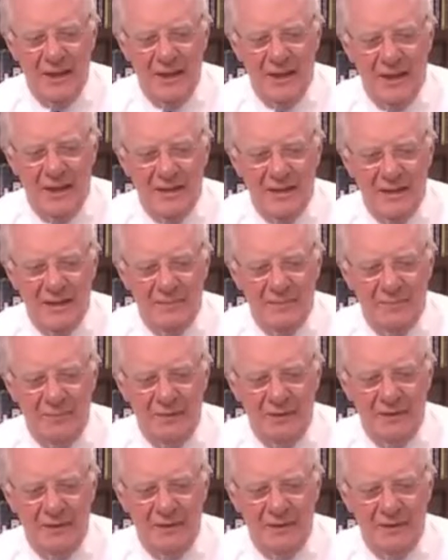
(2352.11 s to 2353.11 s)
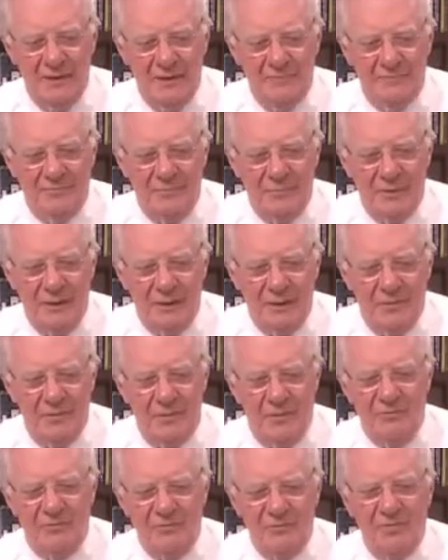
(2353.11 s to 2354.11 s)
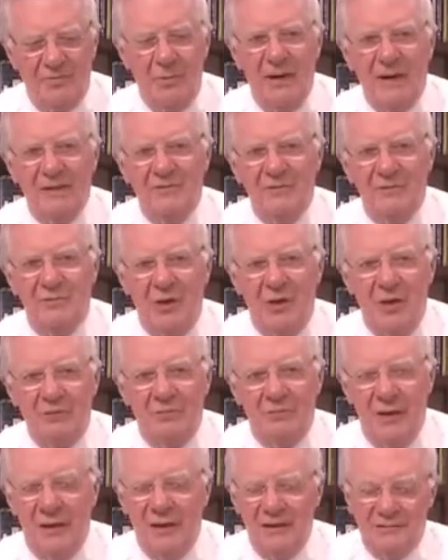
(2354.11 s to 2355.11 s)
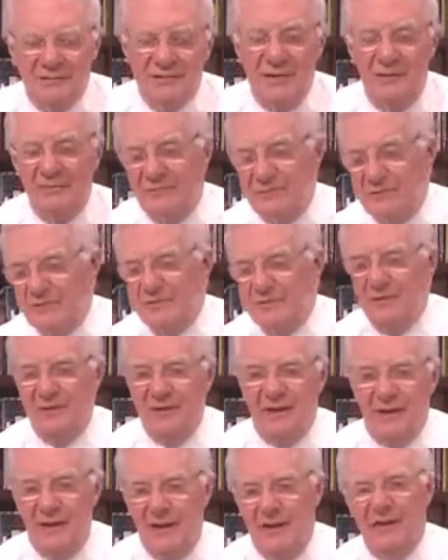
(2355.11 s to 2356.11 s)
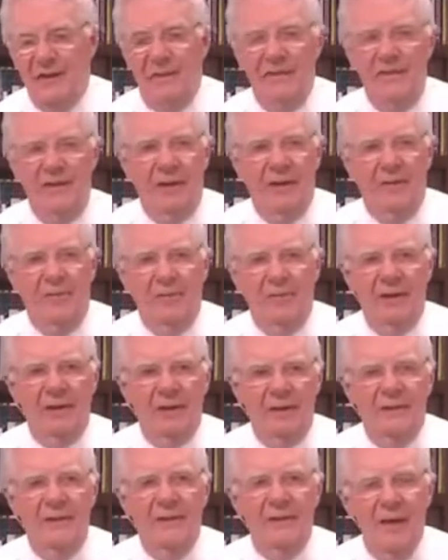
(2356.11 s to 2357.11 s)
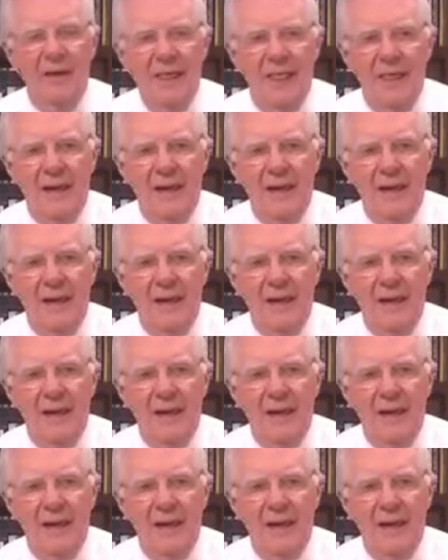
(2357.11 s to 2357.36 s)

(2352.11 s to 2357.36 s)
and my wife was buying some cosmetics, and I was just sort of hanging around waiting.